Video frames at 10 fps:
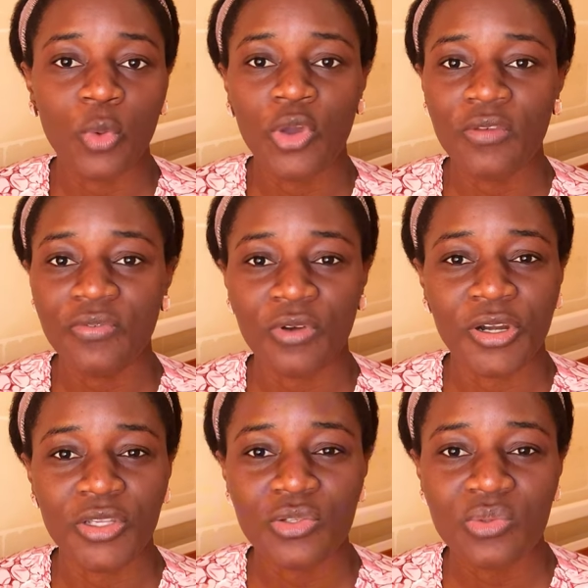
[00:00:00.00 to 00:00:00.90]
going
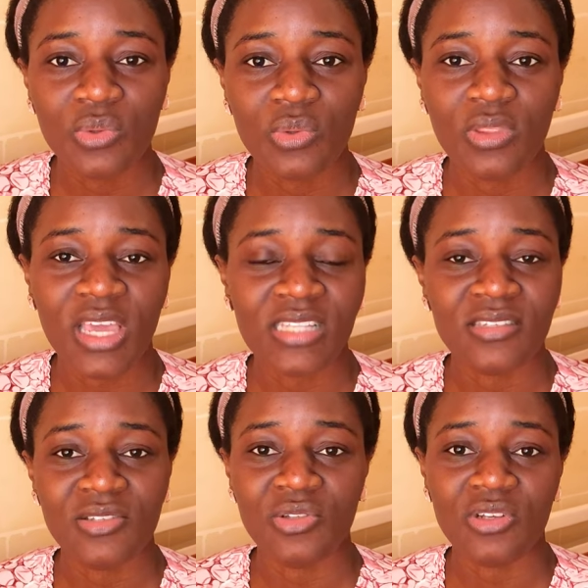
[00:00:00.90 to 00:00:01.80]
for a school
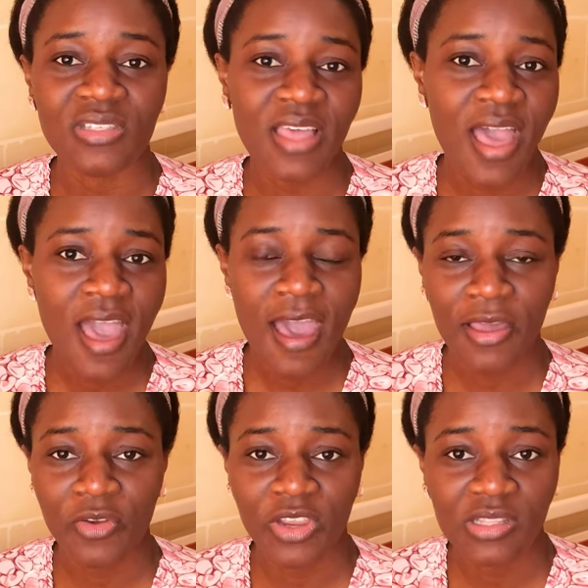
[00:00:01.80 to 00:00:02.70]
that is not
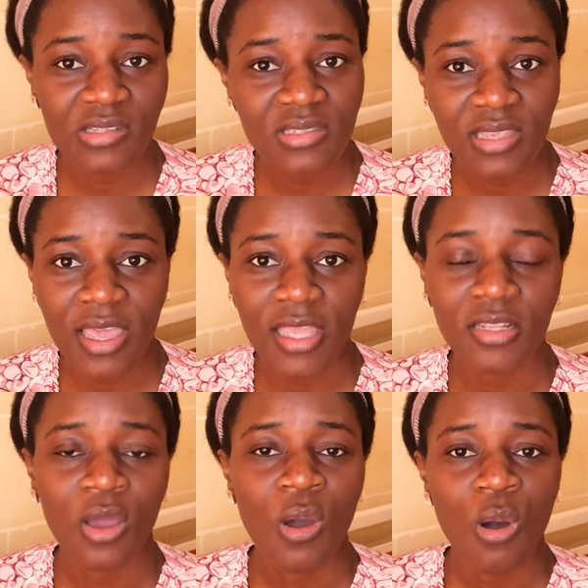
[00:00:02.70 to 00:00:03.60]
accredited,